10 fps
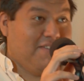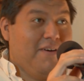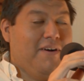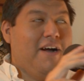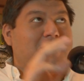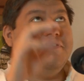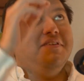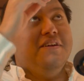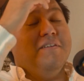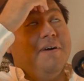So I was
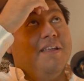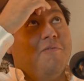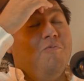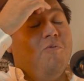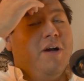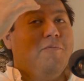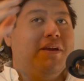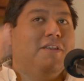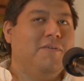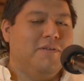thinking about what we
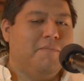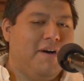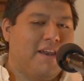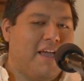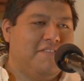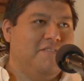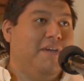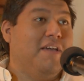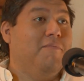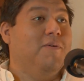could do on the podcast to
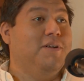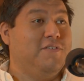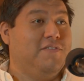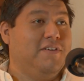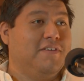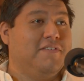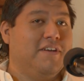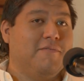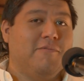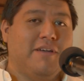make it more interesting, because
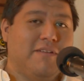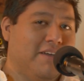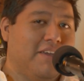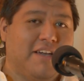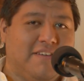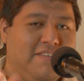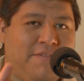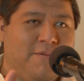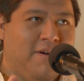you guys love the